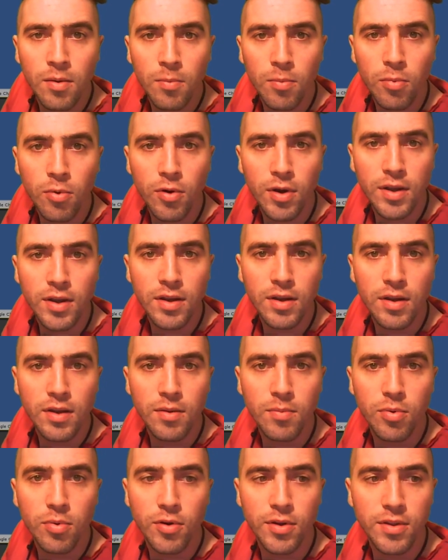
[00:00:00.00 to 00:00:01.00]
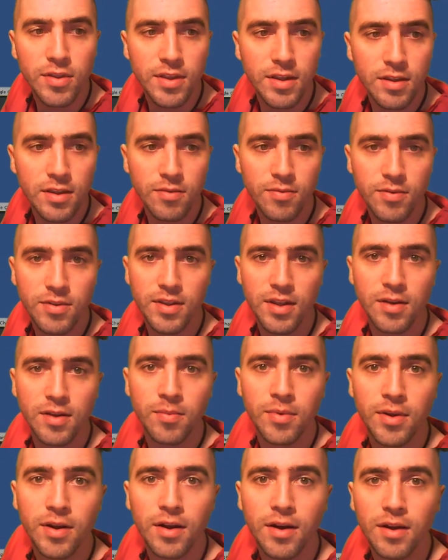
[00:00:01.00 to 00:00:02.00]
point, 0.6 of a
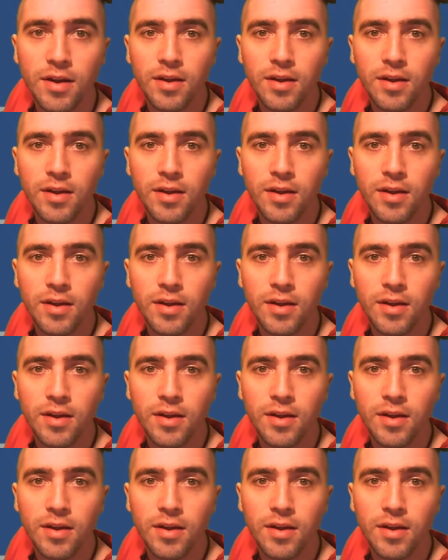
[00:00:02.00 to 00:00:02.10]
centimeter.